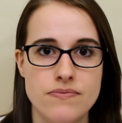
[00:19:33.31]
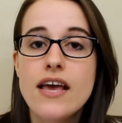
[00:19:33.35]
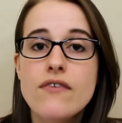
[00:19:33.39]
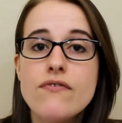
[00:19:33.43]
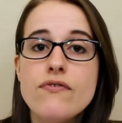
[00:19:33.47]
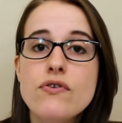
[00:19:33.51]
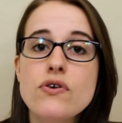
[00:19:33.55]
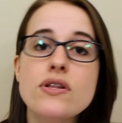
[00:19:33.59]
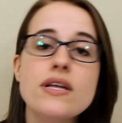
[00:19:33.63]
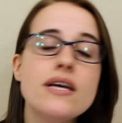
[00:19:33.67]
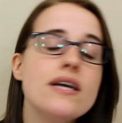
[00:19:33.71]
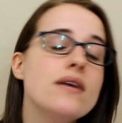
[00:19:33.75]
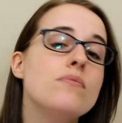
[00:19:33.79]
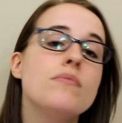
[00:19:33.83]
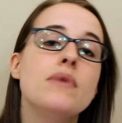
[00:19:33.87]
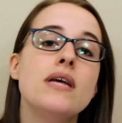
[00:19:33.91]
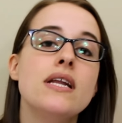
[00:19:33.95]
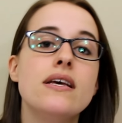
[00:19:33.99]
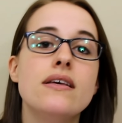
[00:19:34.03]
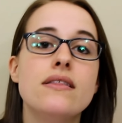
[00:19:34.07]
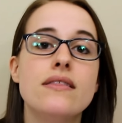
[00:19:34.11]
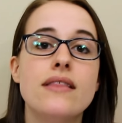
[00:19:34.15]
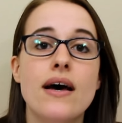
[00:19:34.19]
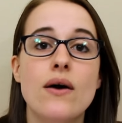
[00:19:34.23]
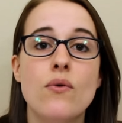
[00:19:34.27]
He fully
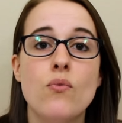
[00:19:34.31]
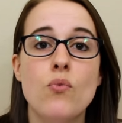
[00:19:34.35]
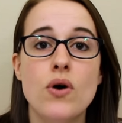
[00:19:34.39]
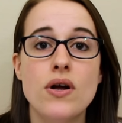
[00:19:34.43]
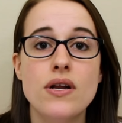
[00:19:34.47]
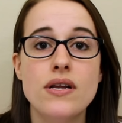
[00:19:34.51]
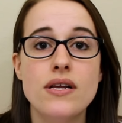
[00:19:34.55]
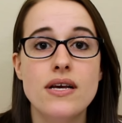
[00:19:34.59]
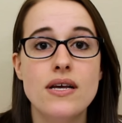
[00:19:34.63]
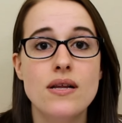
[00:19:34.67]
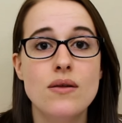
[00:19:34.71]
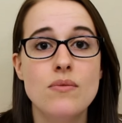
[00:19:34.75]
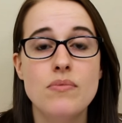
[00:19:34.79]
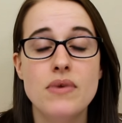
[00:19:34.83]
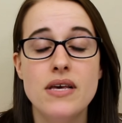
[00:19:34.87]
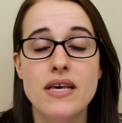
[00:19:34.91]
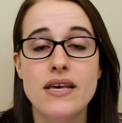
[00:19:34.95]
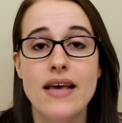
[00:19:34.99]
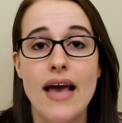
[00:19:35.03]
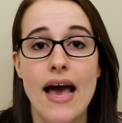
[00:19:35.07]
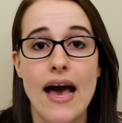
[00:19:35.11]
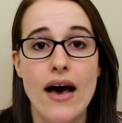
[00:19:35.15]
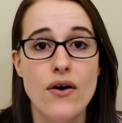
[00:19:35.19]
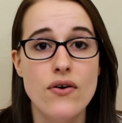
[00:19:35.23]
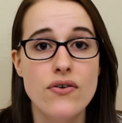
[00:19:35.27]
admitted that one can
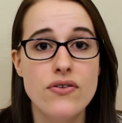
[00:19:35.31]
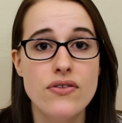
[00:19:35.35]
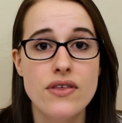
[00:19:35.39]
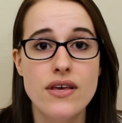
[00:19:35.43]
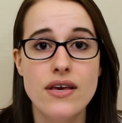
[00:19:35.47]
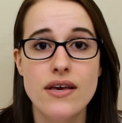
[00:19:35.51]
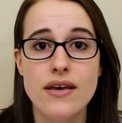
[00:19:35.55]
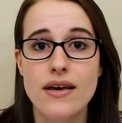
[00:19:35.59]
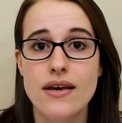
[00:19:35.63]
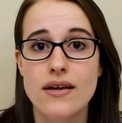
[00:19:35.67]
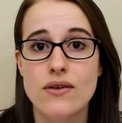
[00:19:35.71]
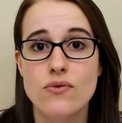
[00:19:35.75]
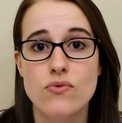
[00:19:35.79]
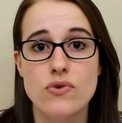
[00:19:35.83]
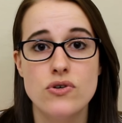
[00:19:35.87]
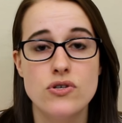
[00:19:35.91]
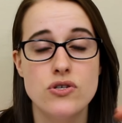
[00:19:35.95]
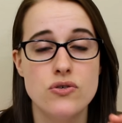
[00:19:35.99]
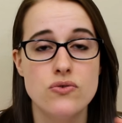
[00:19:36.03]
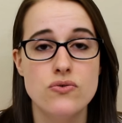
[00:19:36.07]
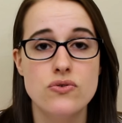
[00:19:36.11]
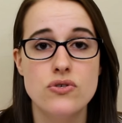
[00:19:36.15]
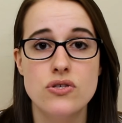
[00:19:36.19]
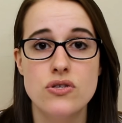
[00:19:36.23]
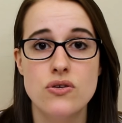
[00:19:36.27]
be healthy and
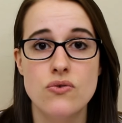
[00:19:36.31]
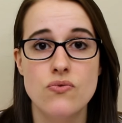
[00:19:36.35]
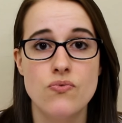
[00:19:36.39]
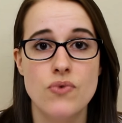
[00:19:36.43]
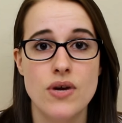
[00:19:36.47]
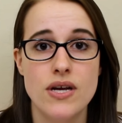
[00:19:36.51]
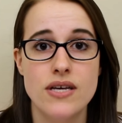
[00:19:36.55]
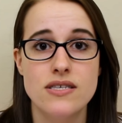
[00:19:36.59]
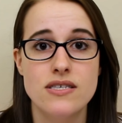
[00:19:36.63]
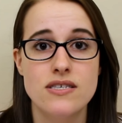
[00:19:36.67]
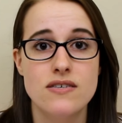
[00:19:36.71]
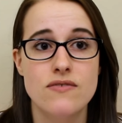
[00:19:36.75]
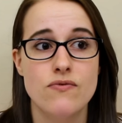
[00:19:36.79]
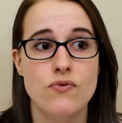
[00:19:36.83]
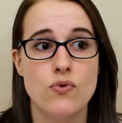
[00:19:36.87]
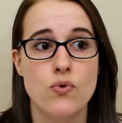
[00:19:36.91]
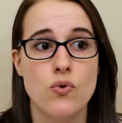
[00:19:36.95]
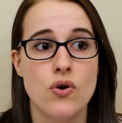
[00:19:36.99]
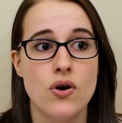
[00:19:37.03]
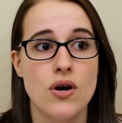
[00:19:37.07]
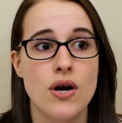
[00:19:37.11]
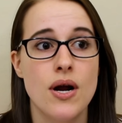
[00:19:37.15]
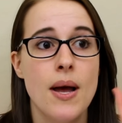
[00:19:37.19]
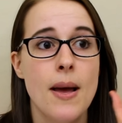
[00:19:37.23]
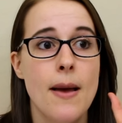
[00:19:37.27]
reduce the risk
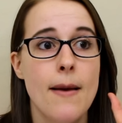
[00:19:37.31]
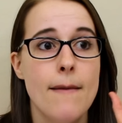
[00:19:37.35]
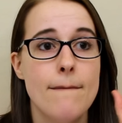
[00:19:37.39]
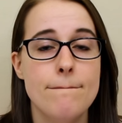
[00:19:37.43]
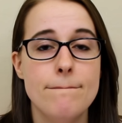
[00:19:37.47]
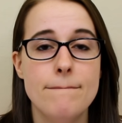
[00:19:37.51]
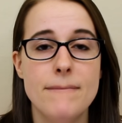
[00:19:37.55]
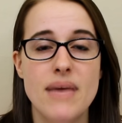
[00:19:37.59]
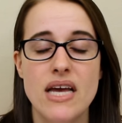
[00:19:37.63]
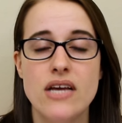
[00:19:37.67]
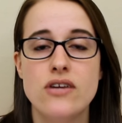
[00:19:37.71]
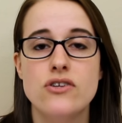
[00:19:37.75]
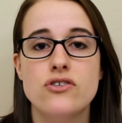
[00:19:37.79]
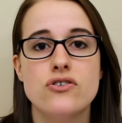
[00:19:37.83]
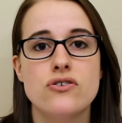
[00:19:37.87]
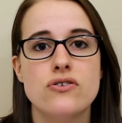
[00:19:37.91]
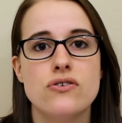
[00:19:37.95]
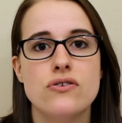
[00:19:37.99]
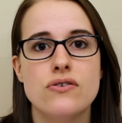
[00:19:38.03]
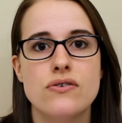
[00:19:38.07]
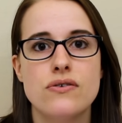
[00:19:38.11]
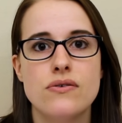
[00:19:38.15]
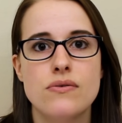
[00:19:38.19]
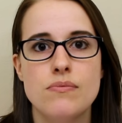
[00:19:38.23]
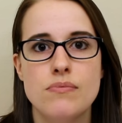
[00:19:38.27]
for
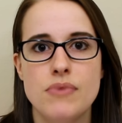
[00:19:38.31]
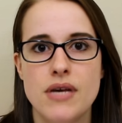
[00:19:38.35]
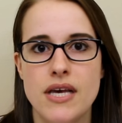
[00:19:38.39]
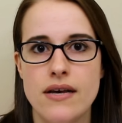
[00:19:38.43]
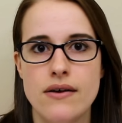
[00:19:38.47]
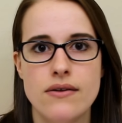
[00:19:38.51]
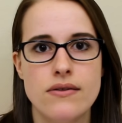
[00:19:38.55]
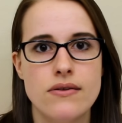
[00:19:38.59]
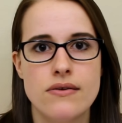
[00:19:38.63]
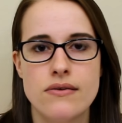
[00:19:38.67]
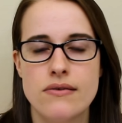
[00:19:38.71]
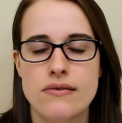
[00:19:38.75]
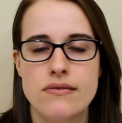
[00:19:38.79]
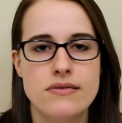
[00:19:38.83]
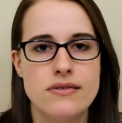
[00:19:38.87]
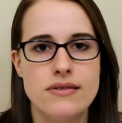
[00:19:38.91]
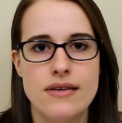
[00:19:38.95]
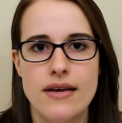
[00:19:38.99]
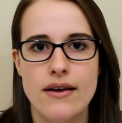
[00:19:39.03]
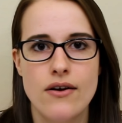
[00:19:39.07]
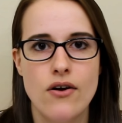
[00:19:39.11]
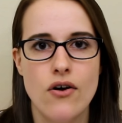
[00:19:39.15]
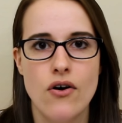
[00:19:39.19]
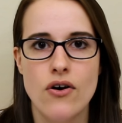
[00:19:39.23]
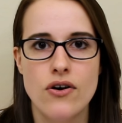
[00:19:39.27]
major killers
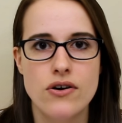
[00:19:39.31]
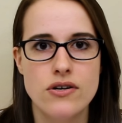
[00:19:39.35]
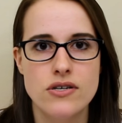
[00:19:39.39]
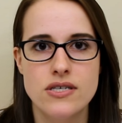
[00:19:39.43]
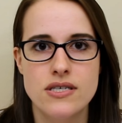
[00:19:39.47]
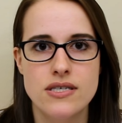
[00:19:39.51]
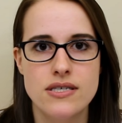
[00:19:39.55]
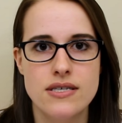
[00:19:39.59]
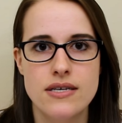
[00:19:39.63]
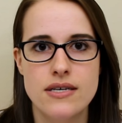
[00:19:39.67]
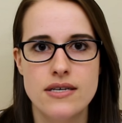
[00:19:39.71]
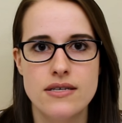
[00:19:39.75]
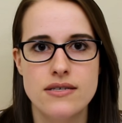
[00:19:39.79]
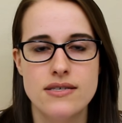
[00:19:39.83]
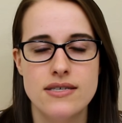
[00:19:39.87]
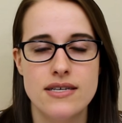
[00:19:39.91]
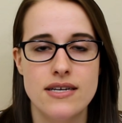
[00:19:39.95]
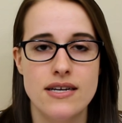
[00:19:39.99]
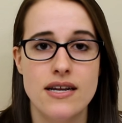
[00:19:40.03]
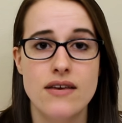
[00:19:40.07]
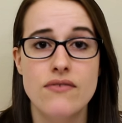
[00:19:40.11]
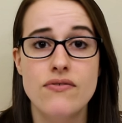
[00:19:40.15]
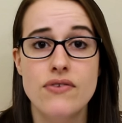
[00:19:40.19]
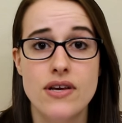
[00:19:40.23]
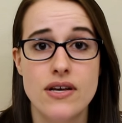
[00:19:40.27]
like heart disease,
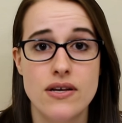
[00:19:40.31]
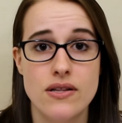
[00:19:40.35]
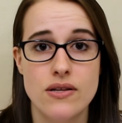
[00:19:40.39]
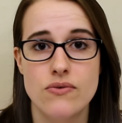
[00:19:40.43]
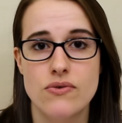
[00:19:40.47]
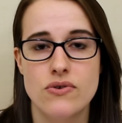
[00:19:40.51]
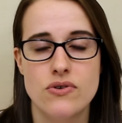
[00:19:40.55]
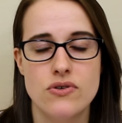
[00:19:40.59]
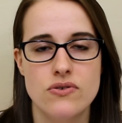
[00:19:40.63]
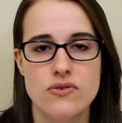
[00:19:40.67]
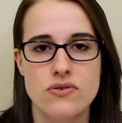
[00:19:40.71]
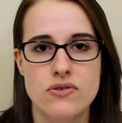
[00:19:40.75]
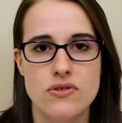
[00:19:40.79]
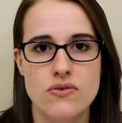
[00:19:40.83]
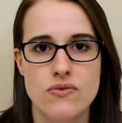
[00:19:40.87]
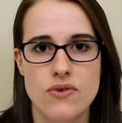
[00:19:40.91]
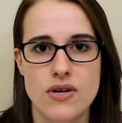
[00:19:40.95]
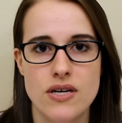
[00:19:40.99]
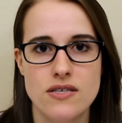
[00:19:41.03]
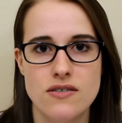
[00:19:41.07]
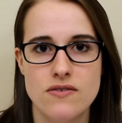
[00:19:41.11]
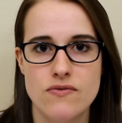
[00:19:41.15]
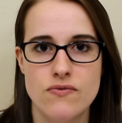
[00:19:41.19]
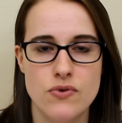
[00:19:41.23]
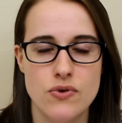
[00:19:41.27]
significantly reduce the
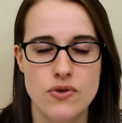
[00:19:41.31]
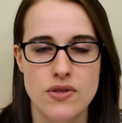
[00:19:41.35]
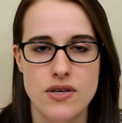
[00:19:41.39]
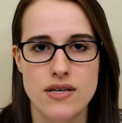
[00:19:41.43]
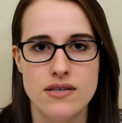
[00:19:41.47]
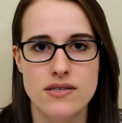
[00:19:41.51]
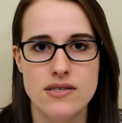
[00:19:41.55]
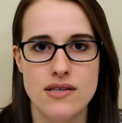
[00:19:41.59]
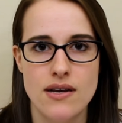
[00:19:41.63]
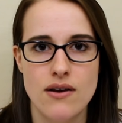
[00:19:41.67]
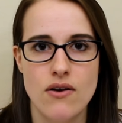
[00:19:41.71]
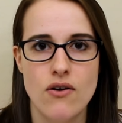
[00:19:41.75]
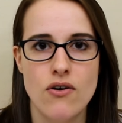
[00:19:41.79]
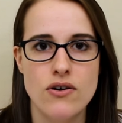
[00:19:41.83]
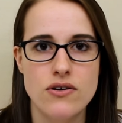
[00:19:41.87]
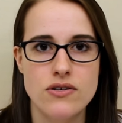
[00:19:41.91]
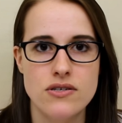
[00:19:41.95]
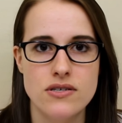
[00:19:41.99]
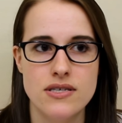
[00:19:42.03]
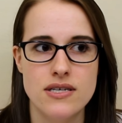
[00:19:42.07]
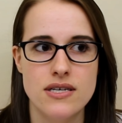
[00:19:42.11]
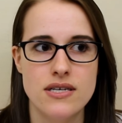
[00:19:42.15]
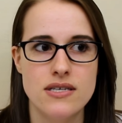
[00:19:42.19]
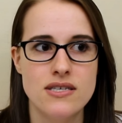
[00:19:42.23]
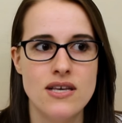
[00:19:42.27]
risk for things like heart
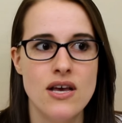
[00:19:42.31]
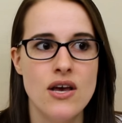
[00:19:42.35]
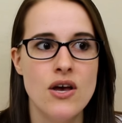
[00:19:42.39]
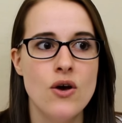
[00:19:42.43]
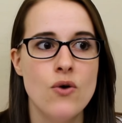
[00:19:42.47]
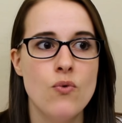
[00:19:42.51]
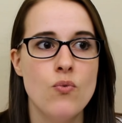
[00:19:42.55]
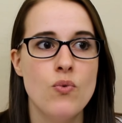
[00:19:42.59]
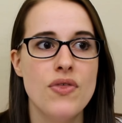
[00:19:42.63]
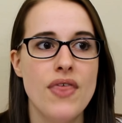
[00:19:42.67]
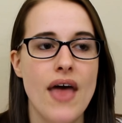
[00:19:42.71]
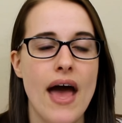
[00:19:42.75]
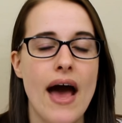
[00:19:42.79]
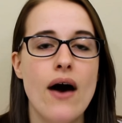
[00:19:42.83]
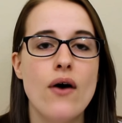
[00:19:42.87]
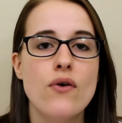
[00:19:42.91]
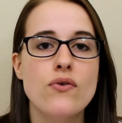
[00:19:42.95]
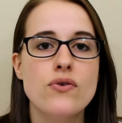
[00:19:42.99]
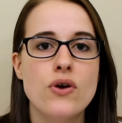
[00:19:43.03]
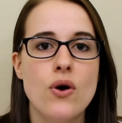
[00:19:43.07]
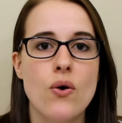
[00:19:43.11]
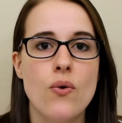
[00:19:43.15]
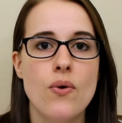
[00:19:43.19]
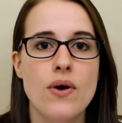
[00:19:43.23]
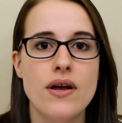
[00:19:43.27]
disease
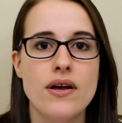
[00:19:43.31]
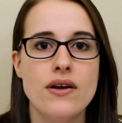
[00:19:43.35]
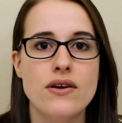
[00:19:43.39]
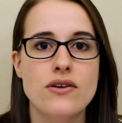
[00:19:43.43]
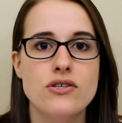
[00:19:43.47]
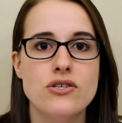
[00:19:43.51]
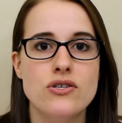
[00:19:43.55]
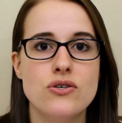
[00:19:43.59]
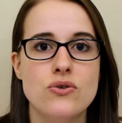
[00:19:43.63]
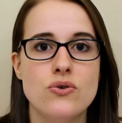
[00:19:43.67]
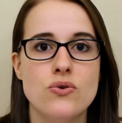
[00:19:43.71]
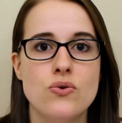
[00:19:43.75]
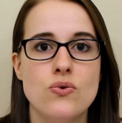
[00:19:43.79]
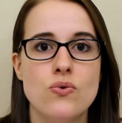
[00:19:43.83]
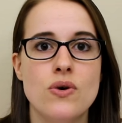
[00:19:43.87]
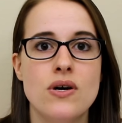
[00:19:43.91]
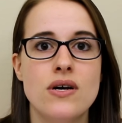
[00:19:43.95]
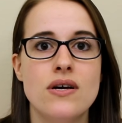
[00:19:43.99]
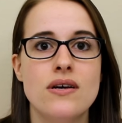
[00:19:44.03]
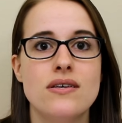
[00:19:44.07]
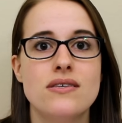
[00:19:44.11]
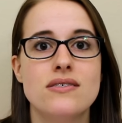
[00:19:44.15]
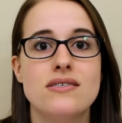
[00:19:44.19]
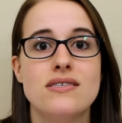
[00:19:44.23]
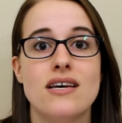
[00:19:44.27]
without going to
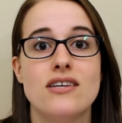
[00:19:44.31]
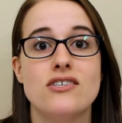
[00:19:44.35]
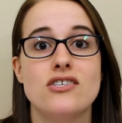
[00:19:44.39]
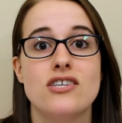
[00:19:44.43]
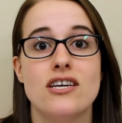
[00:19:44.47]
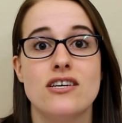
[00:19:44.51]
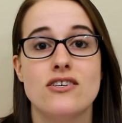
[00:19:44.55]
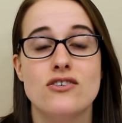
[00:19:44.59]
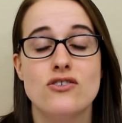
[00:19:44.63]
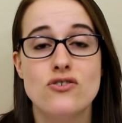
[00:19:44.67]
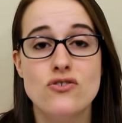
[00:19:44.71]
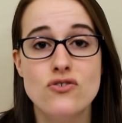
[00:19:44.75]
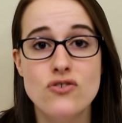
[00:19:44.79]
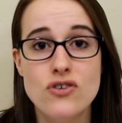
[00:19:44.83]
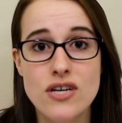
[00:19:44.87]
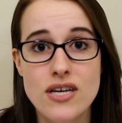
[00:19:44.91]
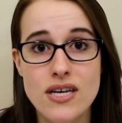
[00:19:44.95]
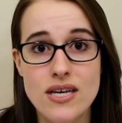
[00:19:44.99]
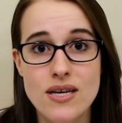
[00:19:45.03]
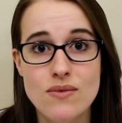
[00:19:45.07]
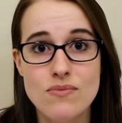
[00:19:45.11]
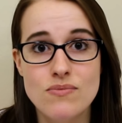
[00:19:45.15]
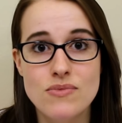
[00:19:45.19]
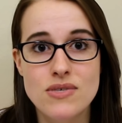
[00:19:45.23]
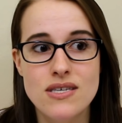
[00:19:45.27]
such
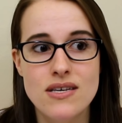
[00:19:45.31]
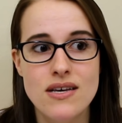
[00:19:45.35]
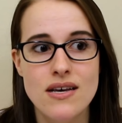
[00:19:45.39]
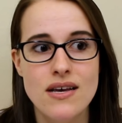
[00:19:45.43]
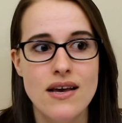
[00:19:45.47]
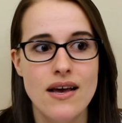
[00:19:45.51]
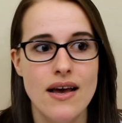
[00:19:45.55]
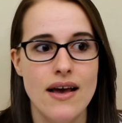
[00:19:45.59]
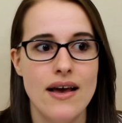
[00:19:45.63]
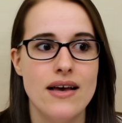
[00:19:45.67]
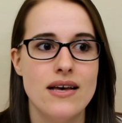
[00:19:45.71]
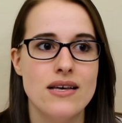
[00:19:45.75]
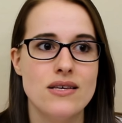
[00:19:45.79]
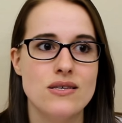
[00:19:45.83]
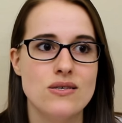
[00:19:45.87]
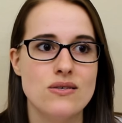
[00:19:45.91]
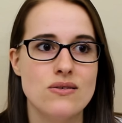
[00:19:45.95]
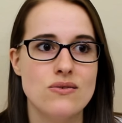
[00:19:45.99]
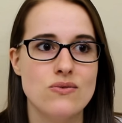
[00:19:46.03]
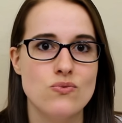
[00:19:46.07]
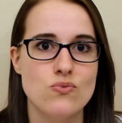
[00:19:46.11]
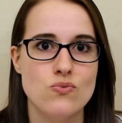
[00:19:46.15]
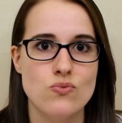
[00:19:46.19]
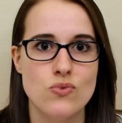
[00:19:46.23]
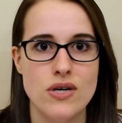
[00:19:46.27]
extremes
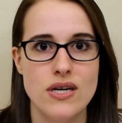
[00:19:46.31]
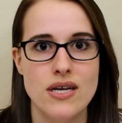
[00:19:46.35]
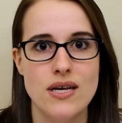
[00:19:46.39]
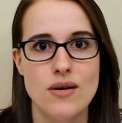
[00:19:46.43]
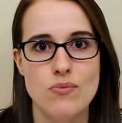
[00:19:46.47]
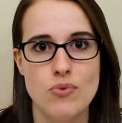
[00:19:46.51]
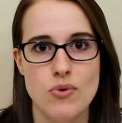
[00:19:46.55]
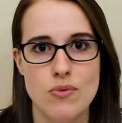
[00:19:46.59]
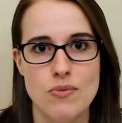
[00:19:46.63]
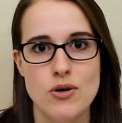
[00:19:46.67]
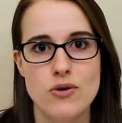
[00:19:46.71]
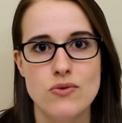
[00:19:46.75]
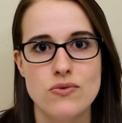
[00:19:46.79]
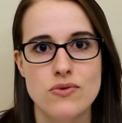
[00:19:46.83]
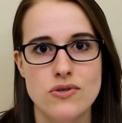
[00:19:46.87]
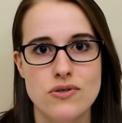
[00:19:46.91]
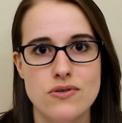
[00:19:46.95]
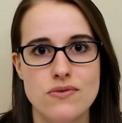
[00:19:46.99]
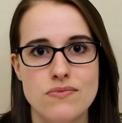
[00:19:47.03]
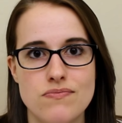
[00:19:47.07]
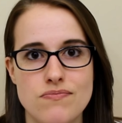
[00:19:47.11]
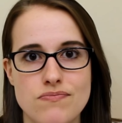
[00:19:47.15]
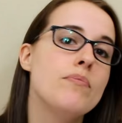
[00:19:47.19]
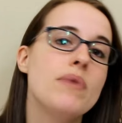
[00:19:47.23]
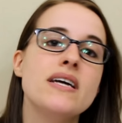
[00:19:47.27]
as what he promotes.